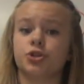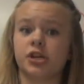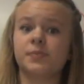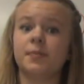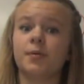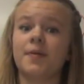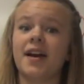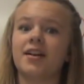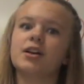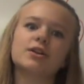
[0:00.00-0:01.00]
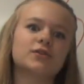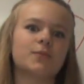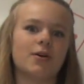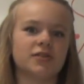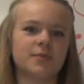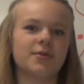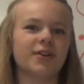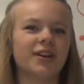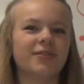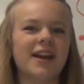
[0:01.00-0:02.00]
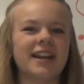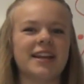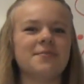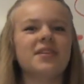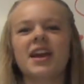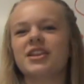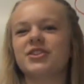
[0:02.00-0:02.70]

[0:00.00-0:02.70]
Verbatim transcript: Just be prepared. It's supposed to be really rainy.